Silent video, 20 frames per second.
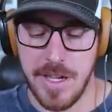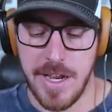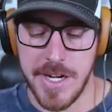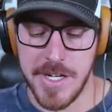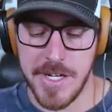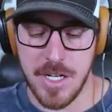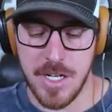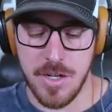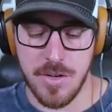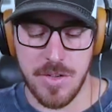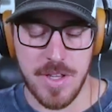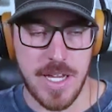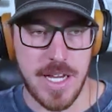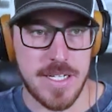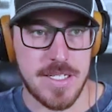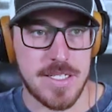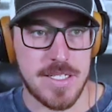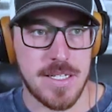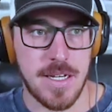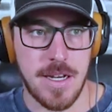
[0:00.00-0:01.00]
I know
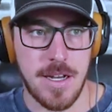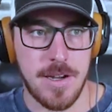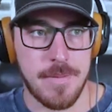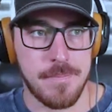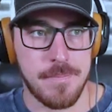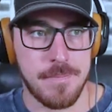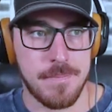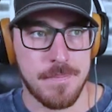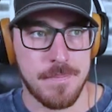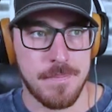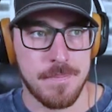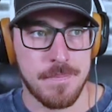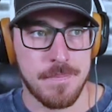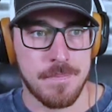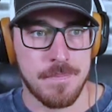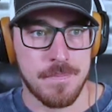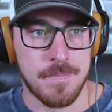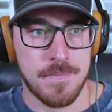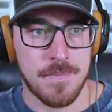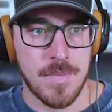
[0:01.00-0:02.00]
that um,
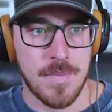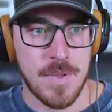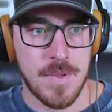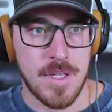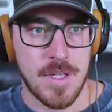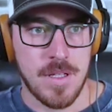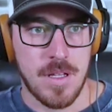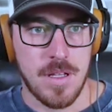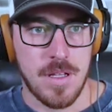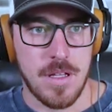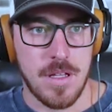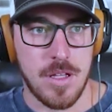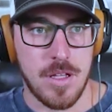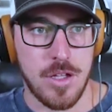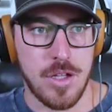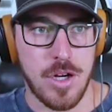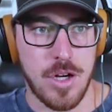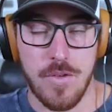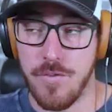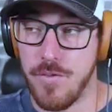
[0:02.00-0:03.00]
you know,